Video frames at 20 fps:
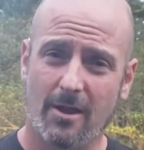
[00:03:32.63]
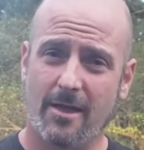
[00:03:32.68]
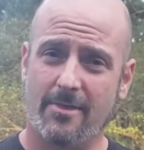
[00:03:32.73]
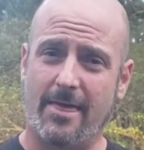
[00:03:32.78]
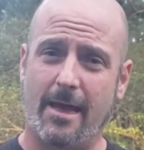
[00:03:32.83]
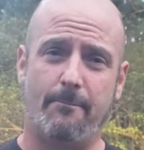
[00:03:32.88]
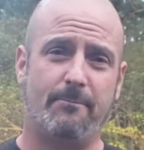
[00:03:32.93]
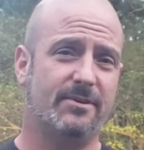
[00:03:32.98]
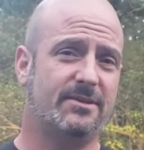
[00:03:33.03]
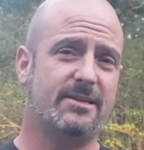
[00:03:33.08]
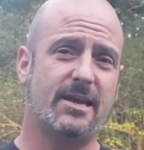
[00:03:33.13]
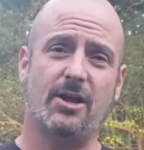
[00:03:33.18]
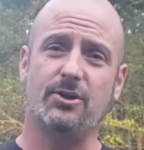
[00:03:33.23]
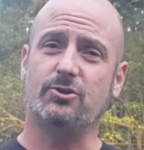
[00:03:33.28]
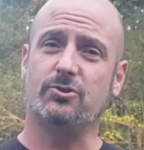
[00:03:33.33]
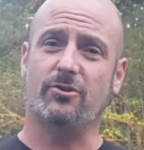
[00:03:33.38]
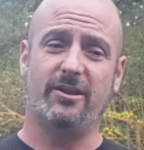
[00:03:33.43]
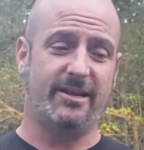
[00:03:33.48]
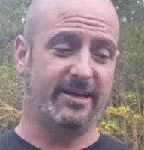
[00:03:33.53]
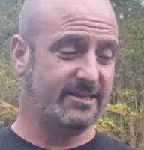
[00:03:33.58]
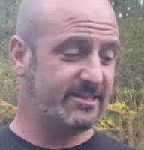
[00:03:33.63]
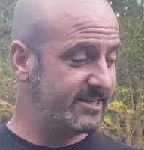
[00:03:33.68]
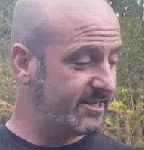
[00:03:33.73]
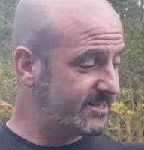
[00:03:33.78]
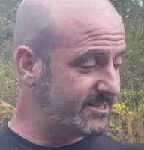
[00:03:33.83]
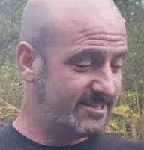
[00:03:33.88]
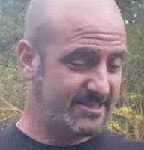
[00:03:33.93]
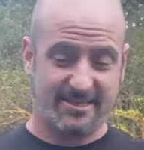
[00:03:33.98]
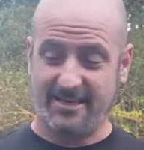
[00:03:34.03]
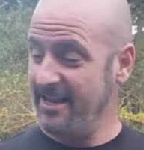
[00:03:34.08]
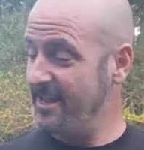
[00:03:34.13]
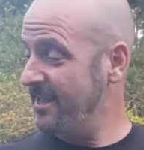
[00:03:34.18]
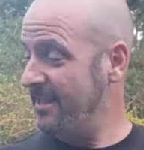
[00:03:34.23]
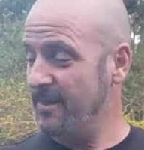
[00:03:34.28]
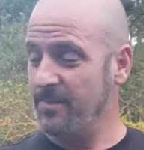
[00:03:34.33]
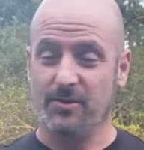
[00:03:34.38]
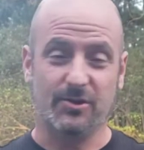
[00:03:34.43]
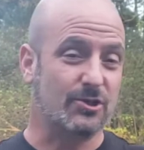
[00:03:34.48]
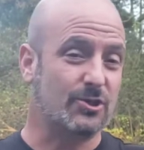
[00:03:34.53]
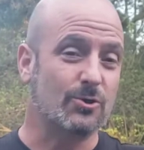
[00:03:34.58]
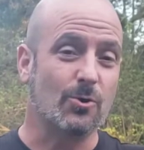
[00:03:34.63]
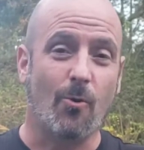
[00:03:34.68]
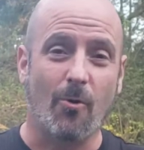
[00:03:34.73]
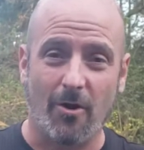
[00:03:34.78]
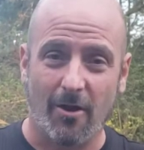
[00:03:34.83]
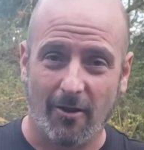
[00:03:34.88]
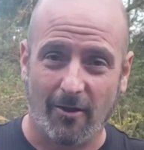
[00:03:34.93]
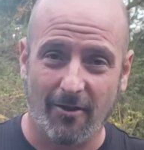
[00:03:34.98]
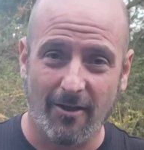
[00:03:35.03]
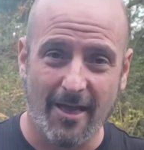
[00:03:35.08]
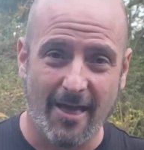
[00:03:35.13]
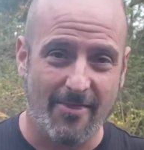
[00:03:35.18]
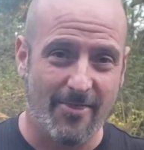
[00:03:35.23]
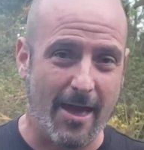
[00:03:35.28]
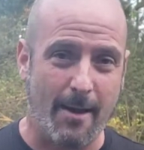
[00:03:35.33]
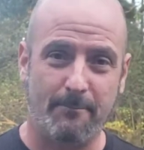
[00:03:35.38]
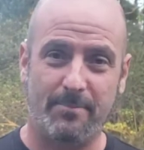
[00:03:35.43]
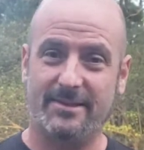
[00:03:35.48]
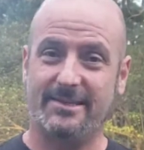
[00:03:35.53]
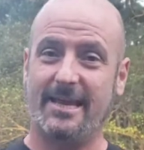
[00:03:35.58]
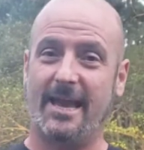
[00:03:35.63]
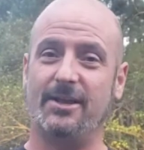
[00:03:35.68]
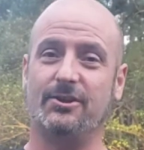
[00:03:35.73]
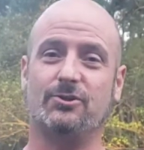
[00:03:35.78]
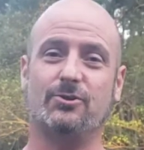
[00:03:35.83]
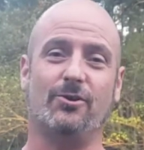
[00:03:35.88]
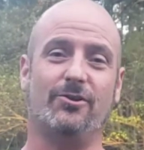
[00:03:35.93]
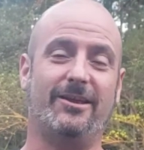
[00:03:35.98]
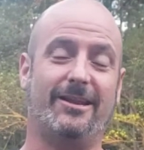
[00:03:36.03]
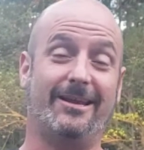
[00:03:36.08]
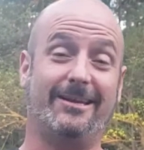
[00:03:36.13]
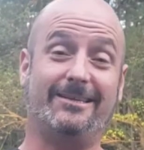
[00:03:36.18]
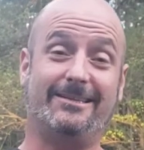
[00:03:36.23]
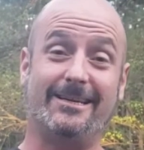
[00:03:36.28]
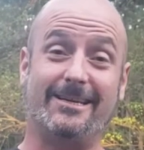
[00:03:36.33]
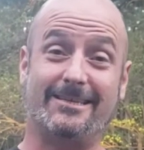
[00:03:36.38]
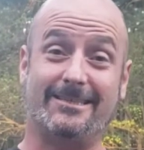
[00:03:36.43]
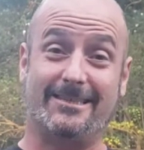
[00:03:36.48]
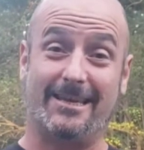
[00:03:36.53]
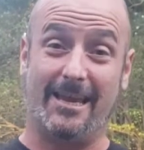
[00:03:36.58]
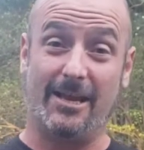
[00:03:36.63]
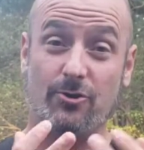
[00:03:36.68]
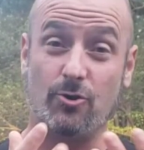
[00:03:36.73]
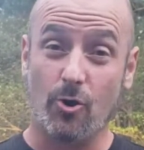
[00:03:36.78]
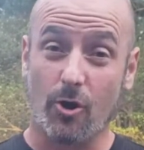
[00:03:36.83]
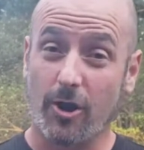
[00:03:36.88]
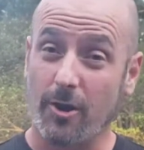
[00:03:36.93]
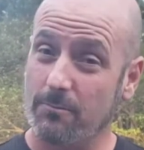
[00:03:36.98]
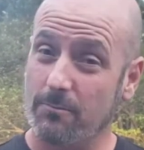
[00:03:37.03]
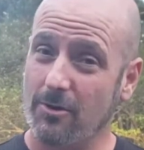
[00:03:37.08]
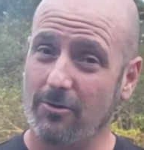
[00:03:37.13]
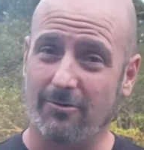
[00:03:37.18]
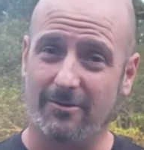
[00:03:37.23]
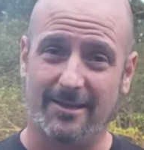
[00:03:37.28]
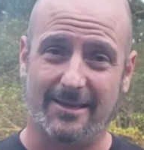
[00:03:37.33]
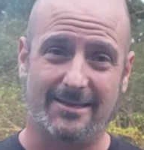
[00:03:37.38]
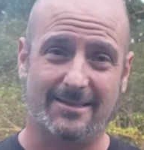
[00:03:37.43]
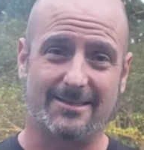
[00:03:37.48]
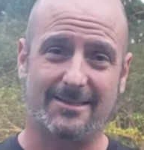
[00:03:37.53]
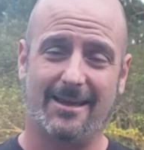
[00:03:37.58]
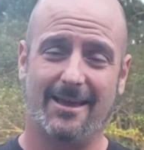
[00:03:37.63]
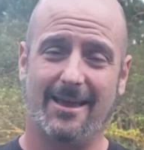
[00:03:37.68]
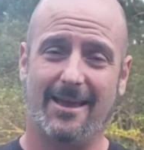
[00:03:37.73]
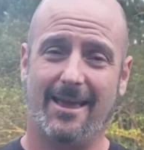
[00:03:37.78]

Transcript: that potential that exists in the soil, that potential that exists in your communities.